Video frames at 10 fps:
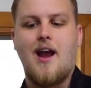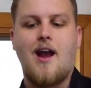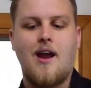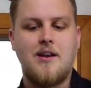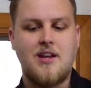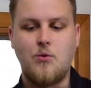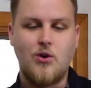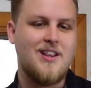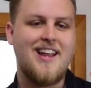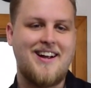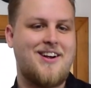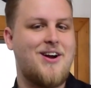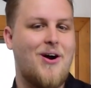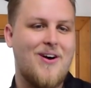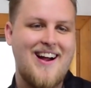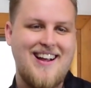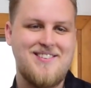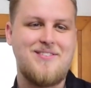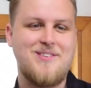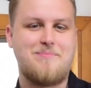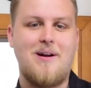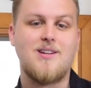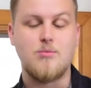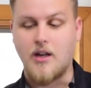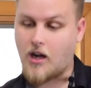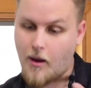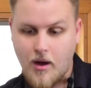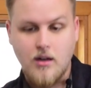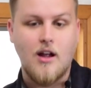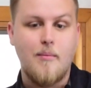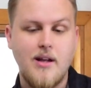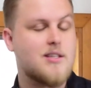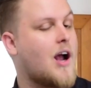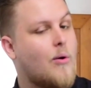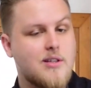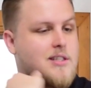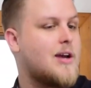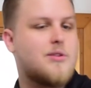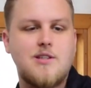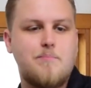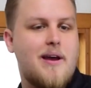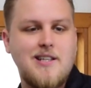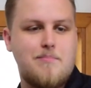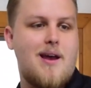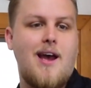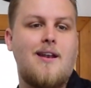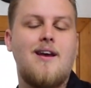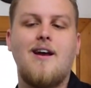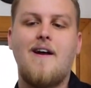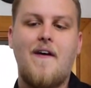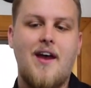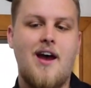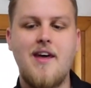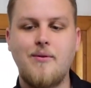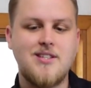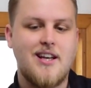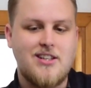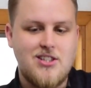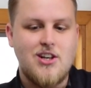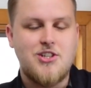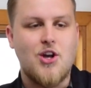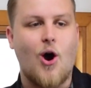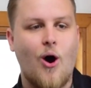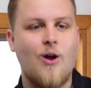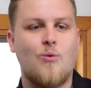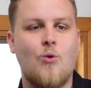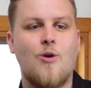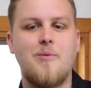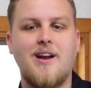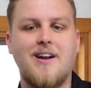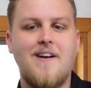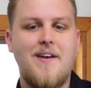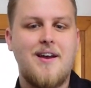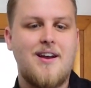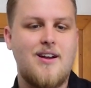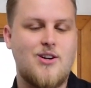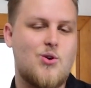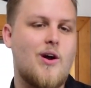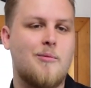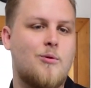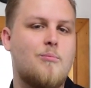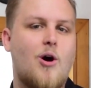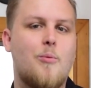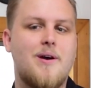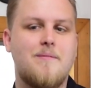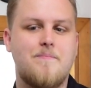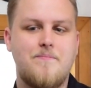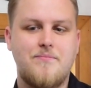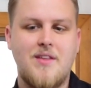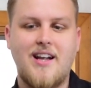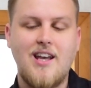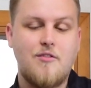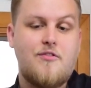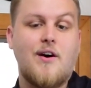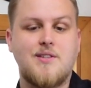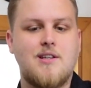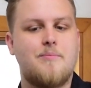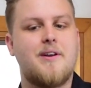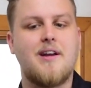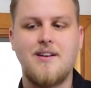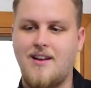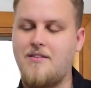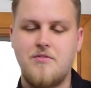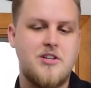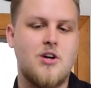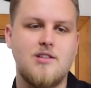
and he wouldn't let it go. Even after his parents were like, come on, come back. He's like, I want to stay with the spaceman. And that was like such a heartwarming, incredible moment. That kid felt something, and even